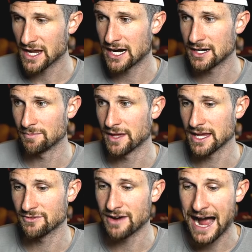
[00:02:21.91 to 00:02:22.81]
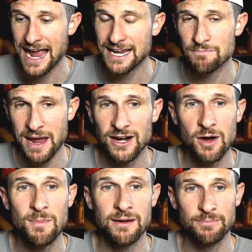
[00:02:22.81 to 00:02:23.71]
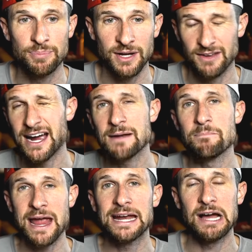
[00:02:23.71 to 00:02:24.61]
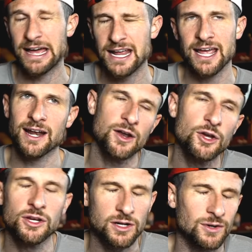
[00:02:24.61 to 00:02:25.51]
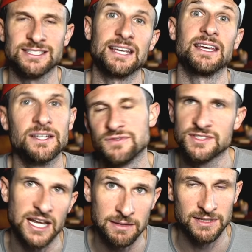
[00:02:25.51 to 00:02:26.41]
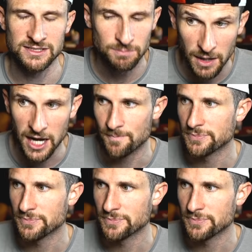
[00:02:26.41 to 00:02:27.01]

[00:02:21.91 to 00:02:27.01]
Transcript: If I had made, and I know you can always say if statements, but